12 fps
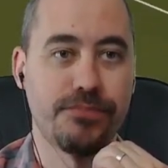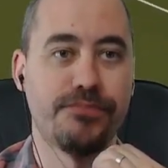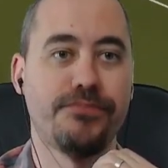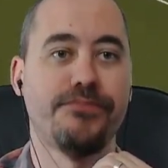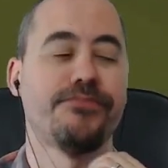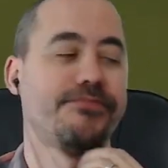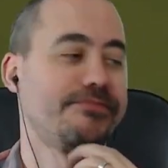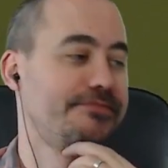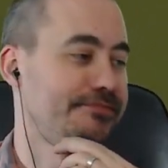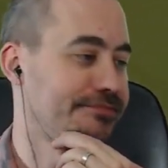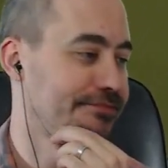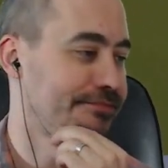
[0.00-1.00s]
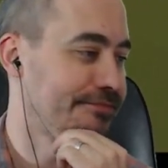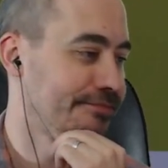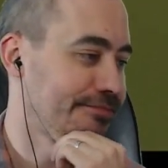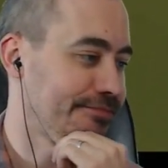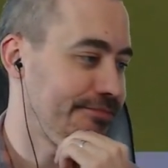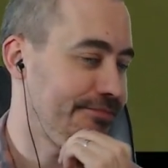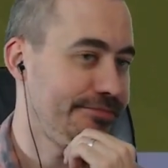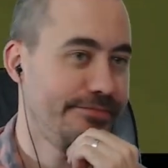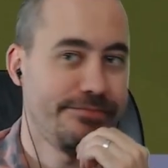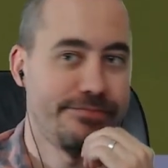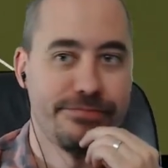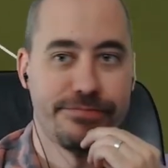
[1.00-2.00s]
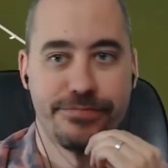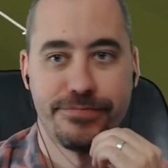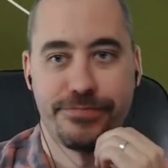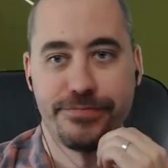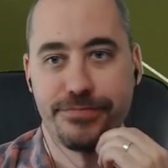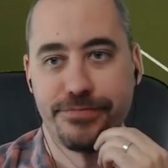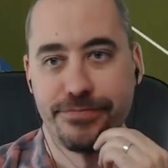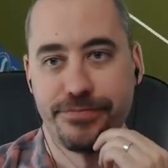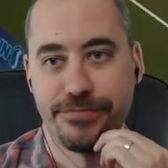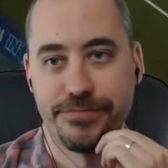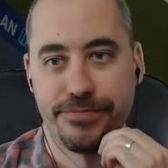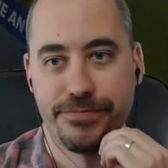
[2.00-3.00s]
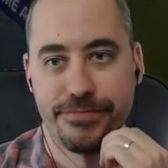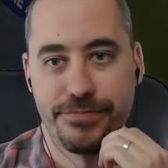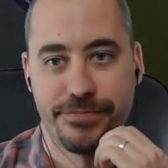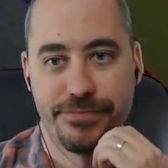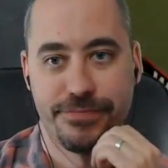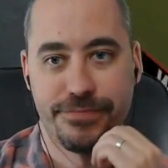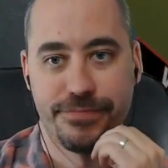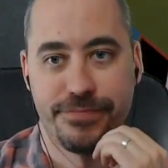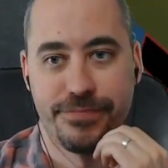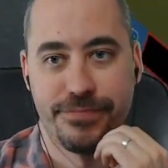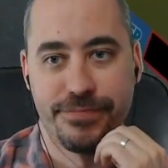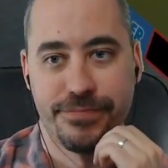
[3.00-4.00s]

[no speech]